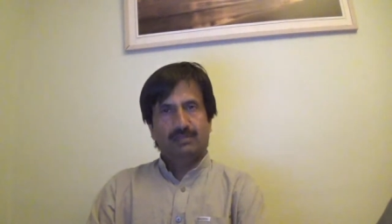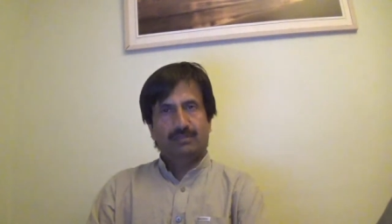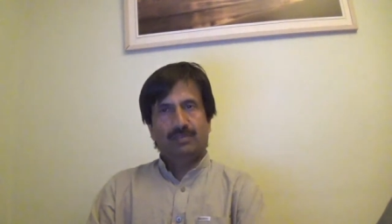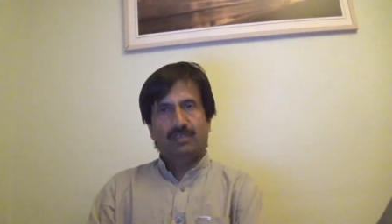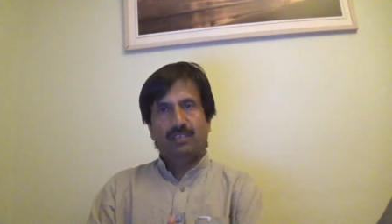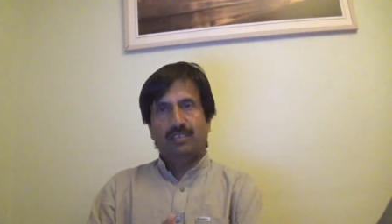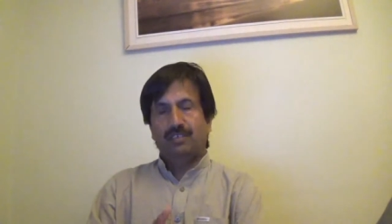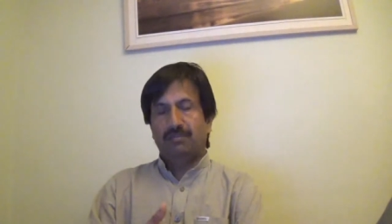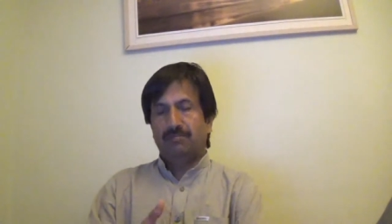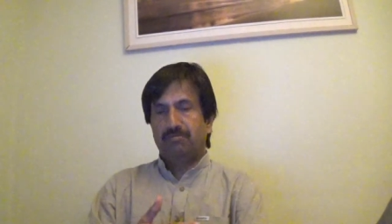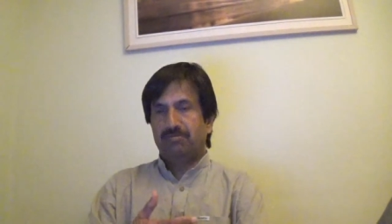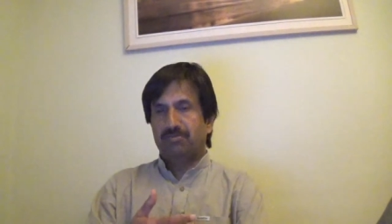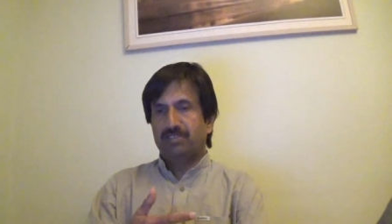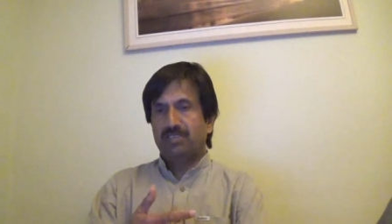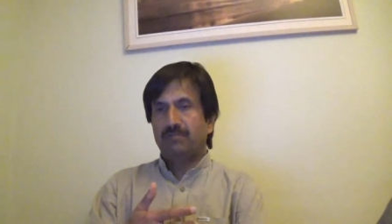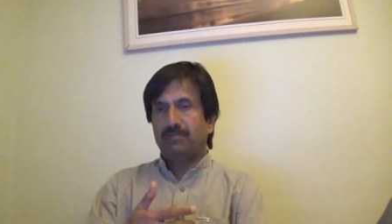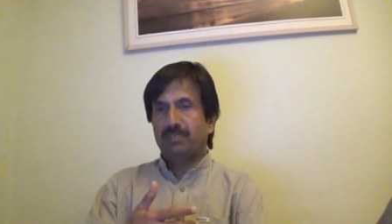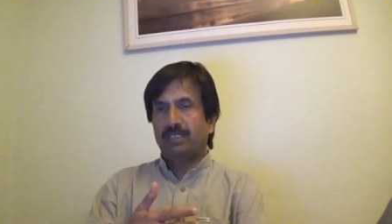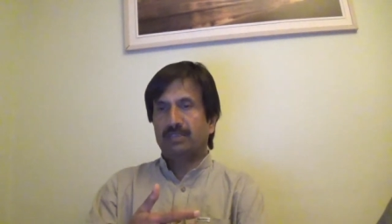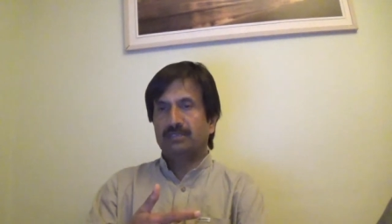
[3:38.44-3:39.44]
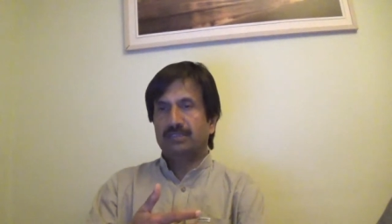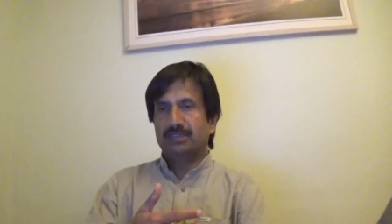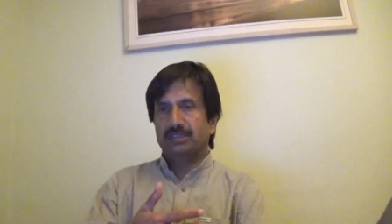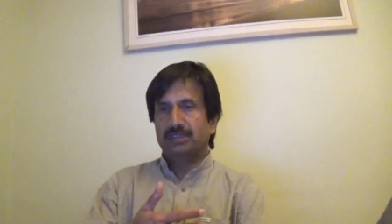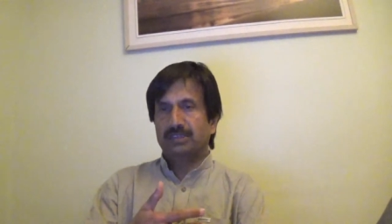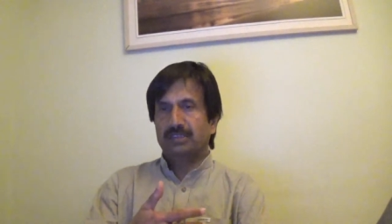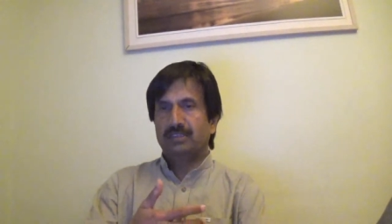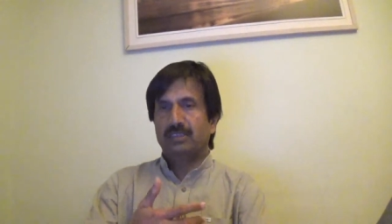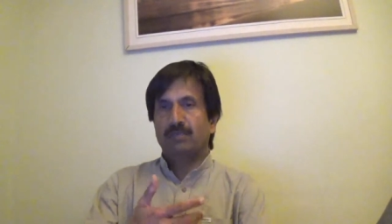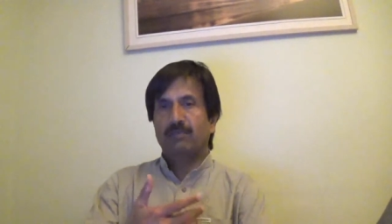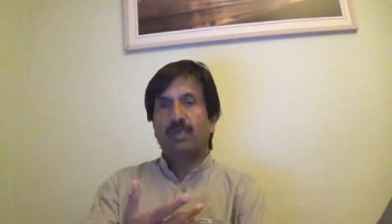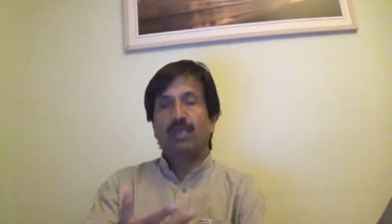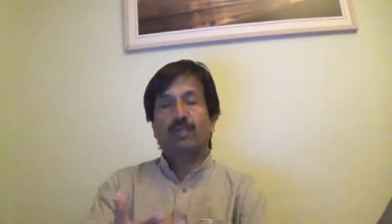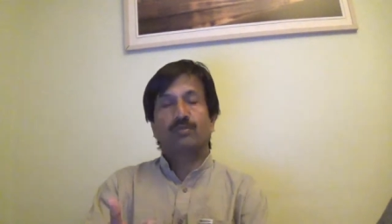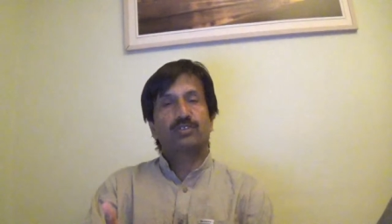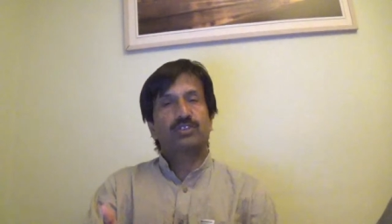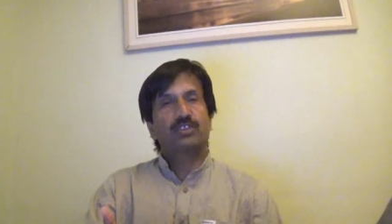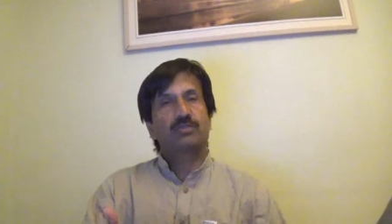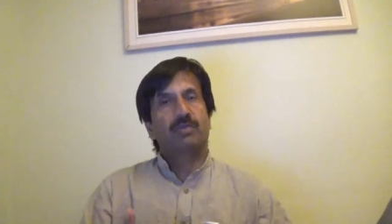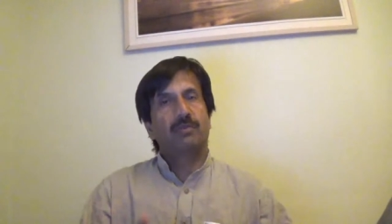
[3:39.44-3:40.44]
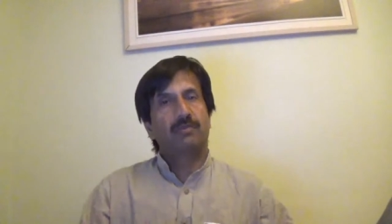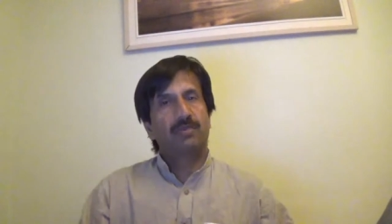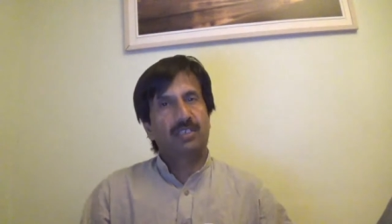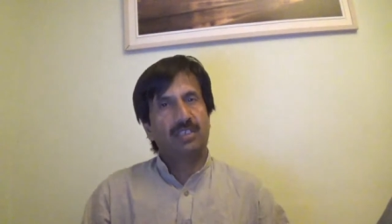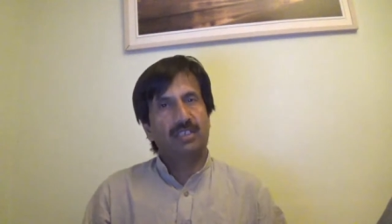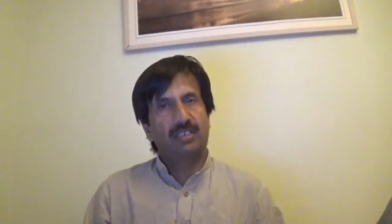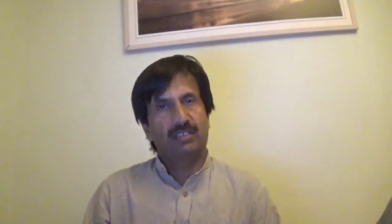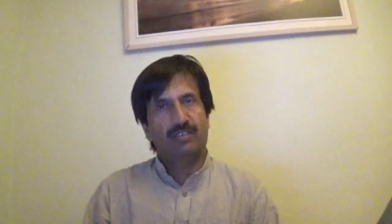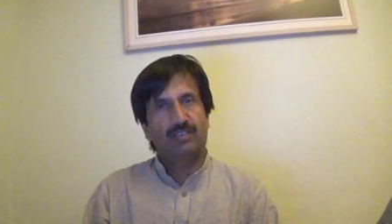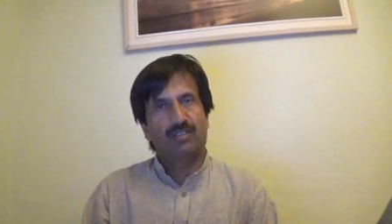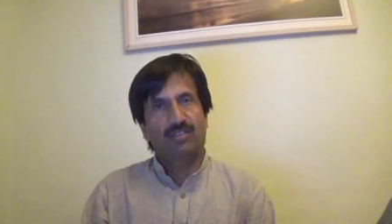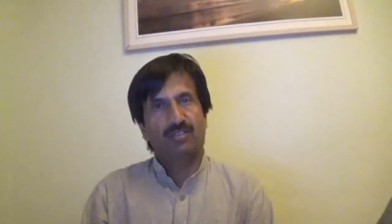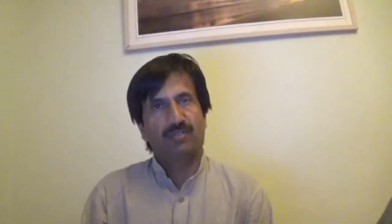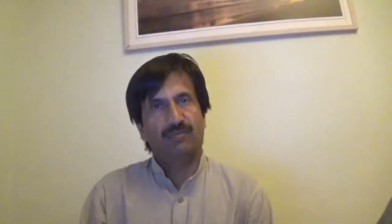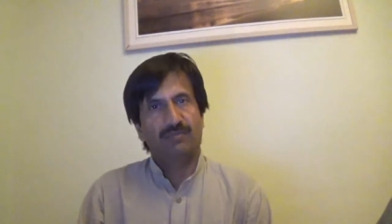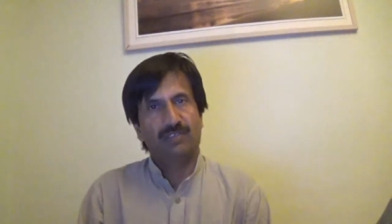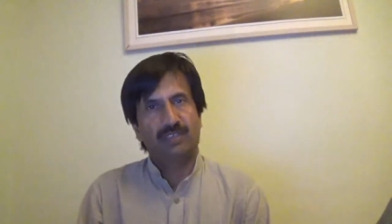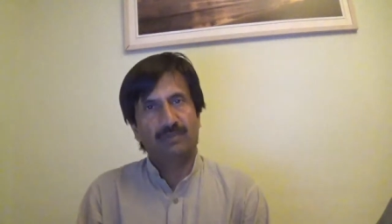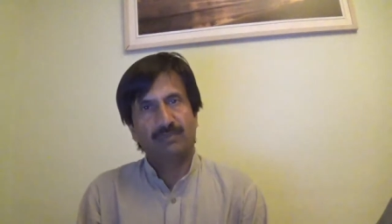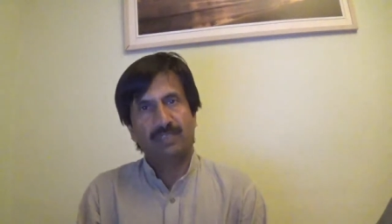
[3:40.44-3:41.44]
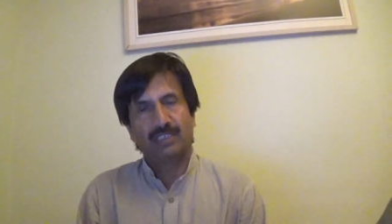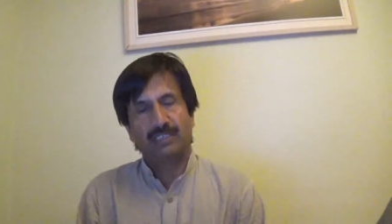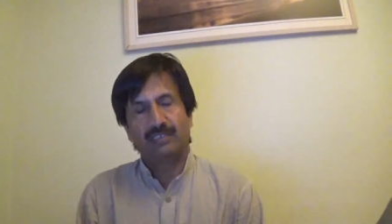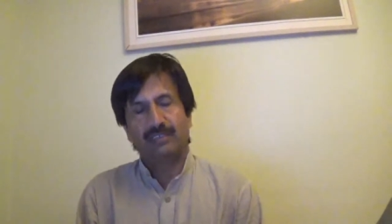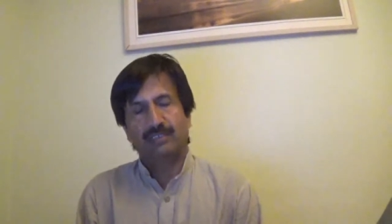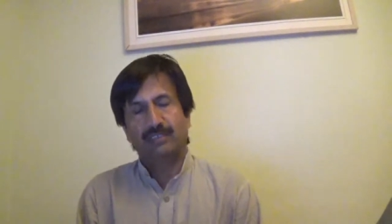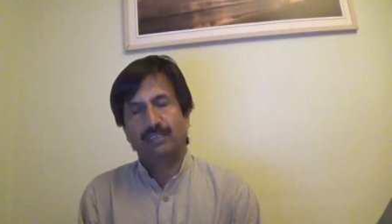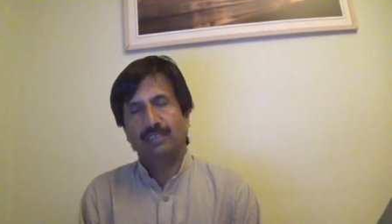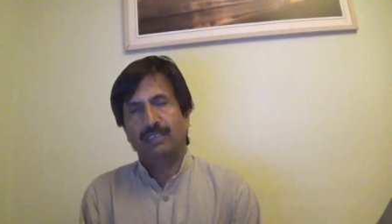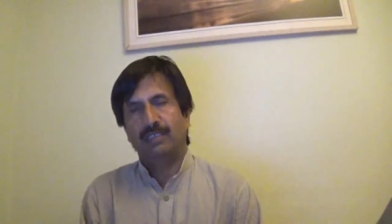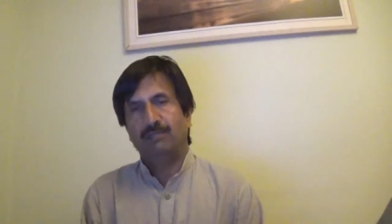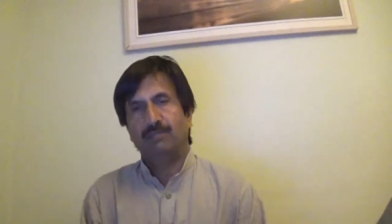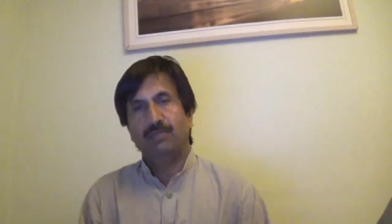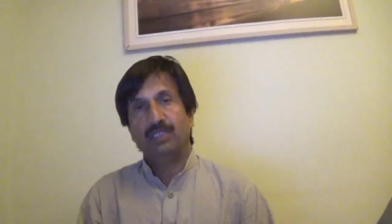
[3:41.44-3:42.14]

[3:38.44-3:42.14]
or sometimes the, the, biopsy may be taken you know from that uh,